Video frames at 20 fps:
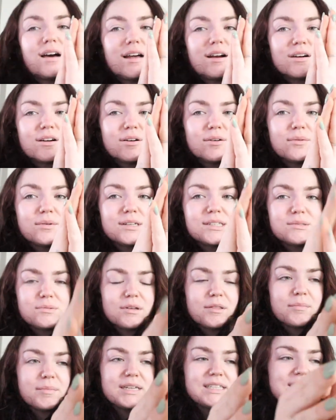I don't know what's
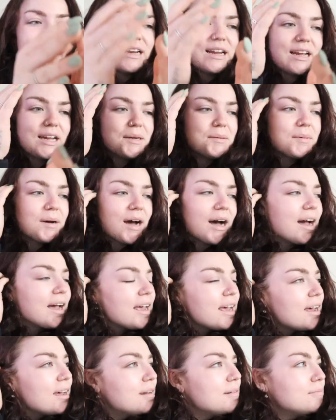with me today, but I
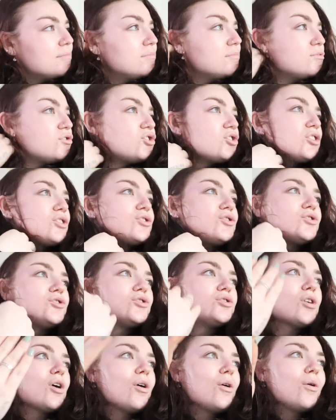am just
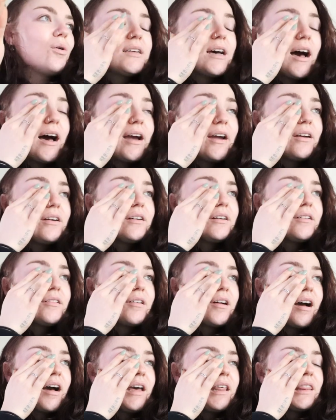so
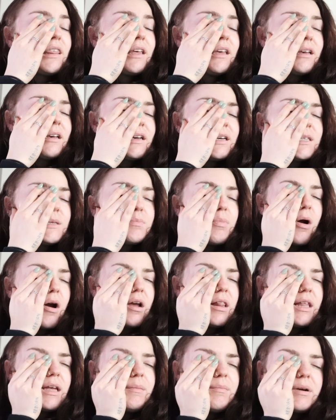tired. I think it's
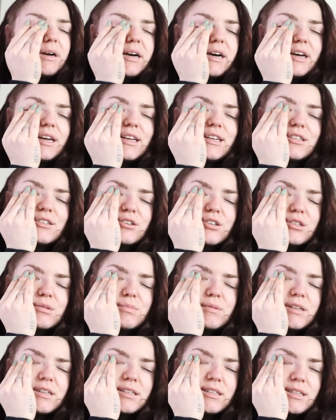partly because there's
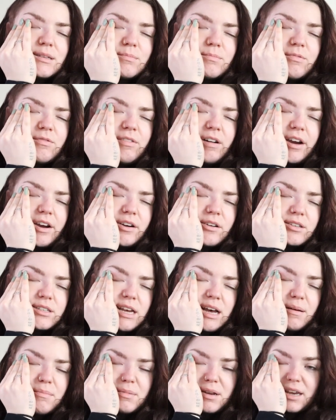been some fires
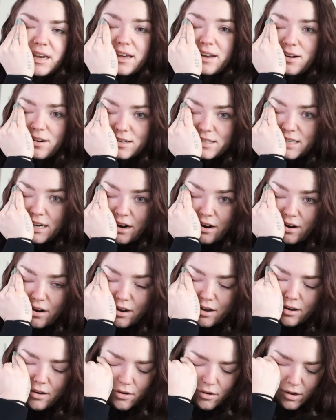happening in
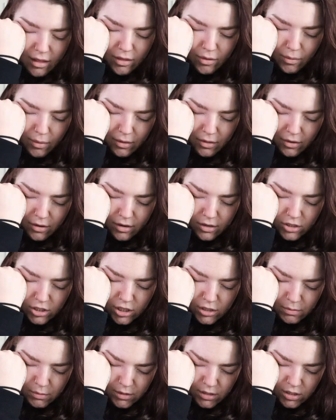Ontario and the weather has
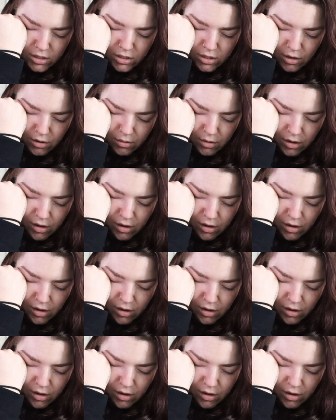just been so